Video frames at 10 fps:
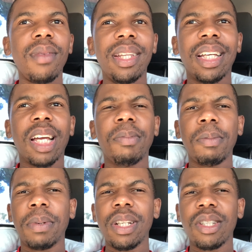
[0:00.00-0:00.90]
the
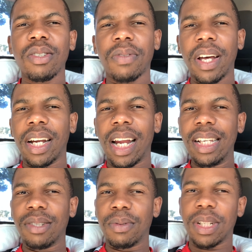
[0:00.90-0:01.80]
capabilities of
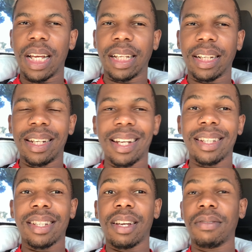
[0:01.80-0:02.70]
analyzing was like
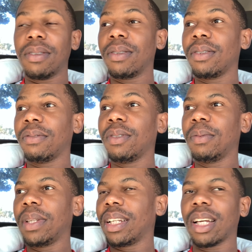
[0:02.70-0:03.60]
next level. You feel
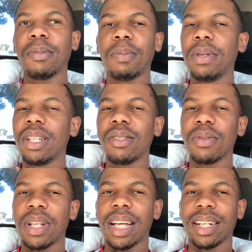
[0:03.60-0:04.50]
me? The capabilities
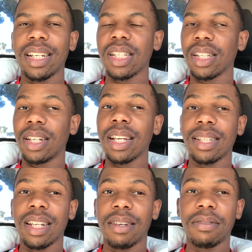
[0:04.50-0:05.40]
was like next
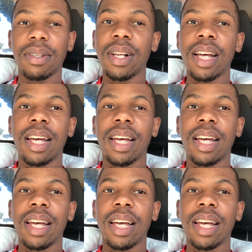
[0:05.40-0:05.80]
level.